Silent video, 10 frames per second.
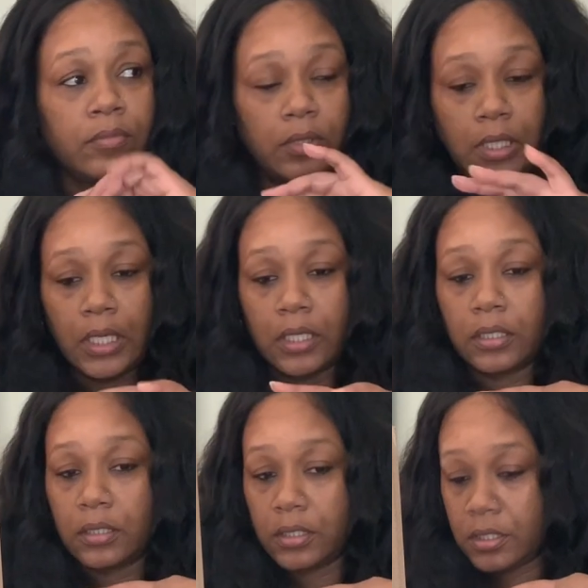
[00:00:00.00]

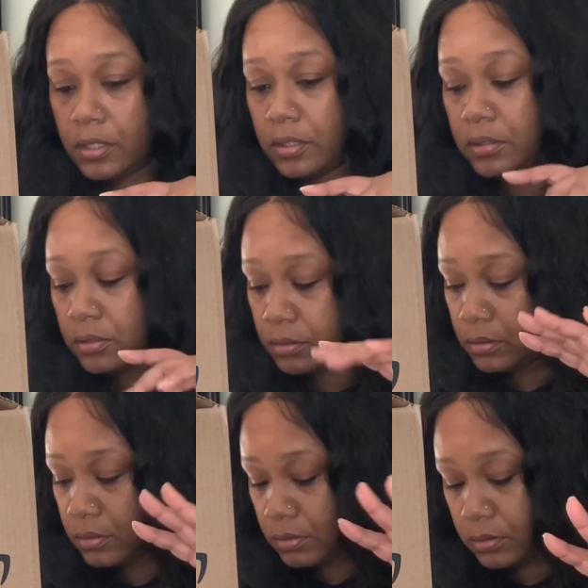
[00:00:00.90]
It's
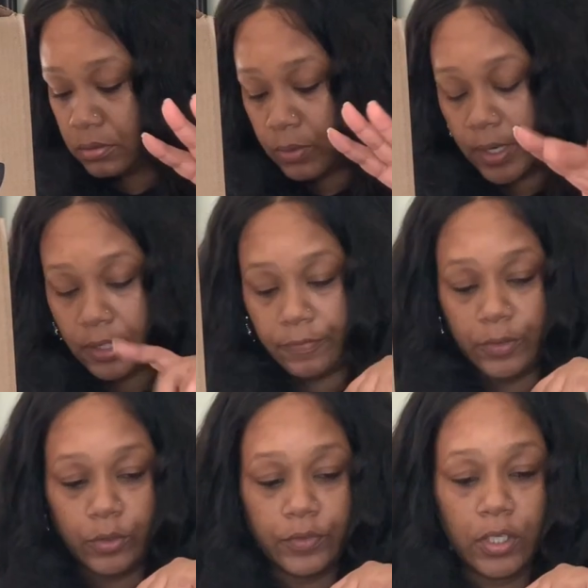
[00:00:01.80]
quite a
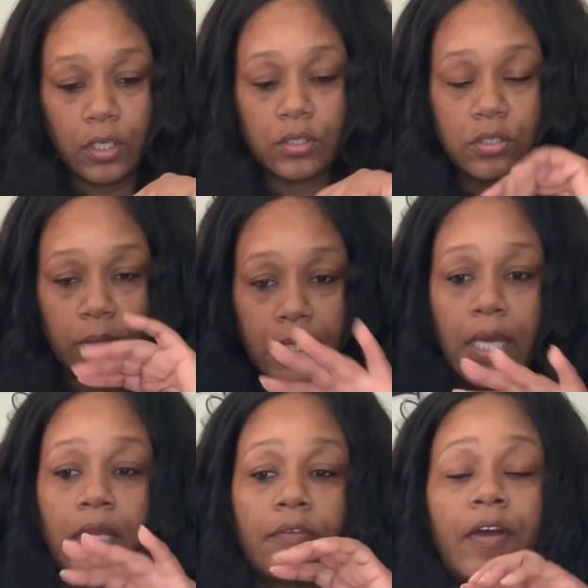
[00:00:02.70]
few of y'all. So
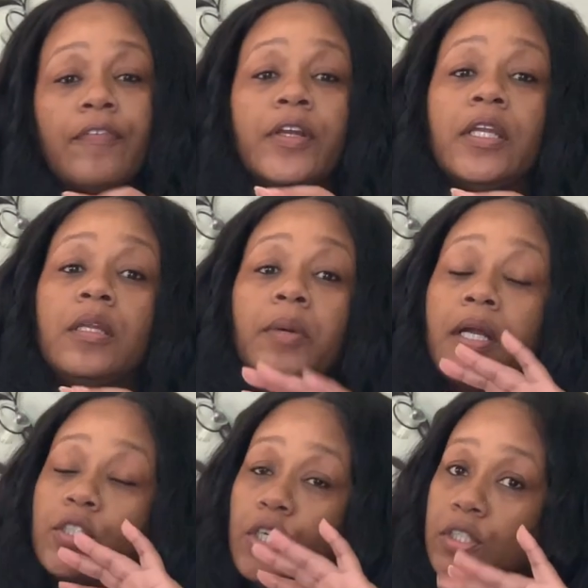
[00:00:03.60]
again, if I forget
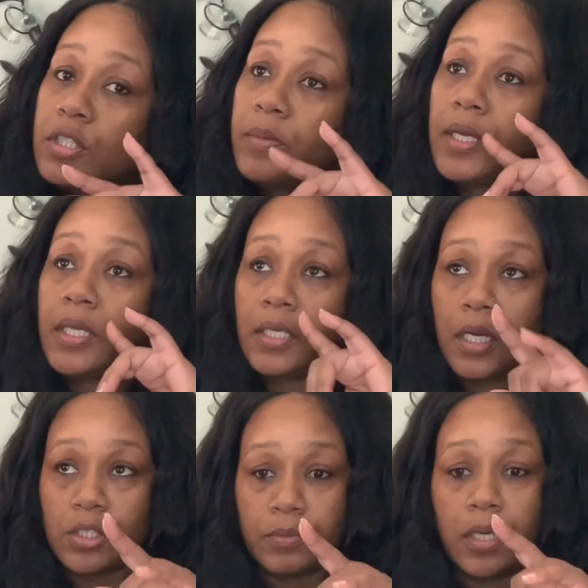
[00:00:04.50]
anybody, charge it to my head,
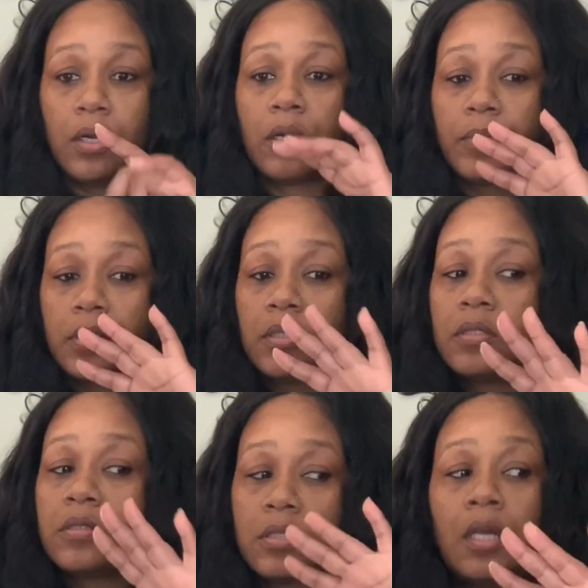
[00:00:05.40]
not to my heart,
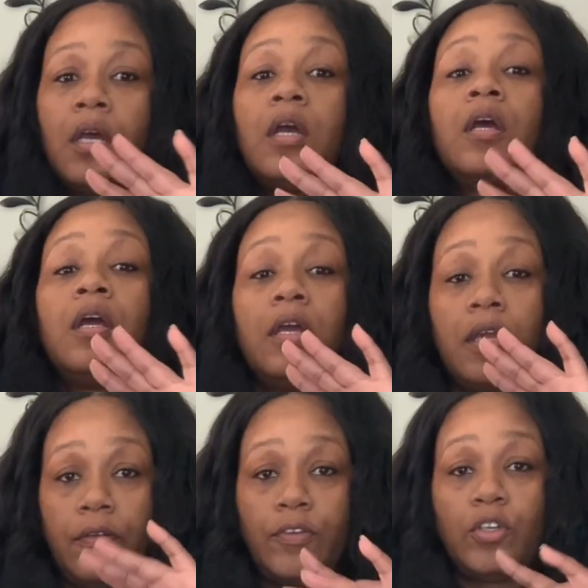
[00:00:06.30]
because
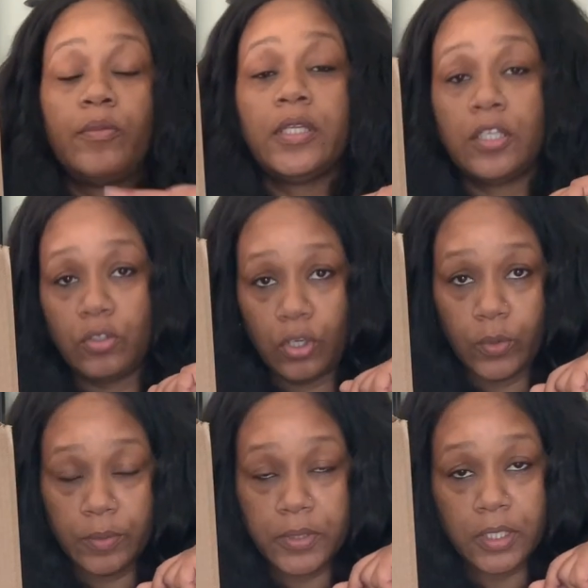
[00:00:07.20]
if you know me, then you know
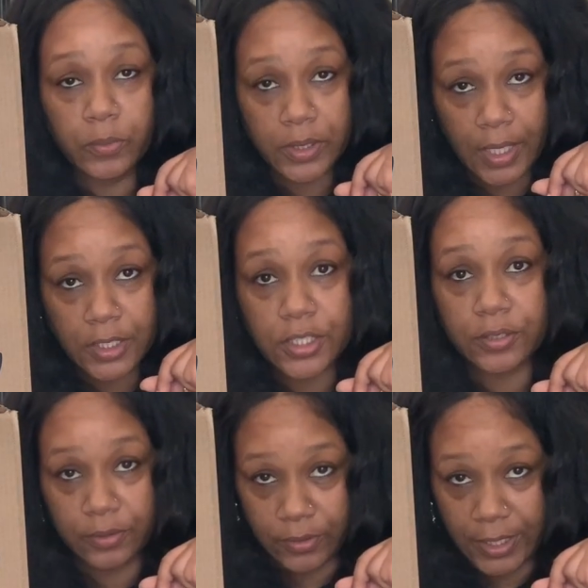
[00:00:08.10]
what I'm dealing with that
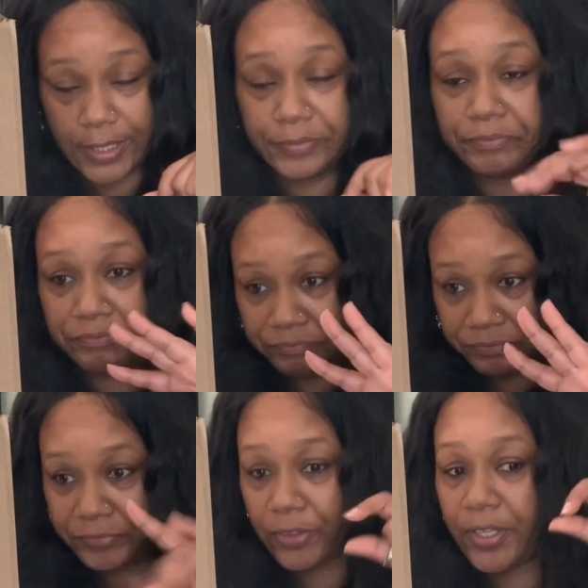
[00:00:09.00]
too, okay?
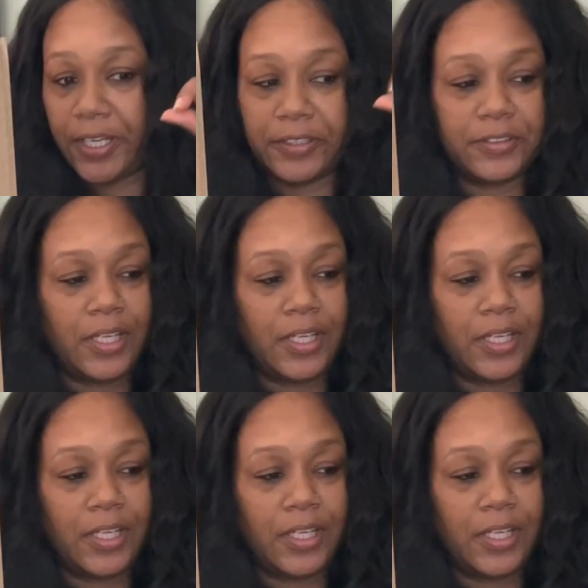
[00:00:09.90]
Okay.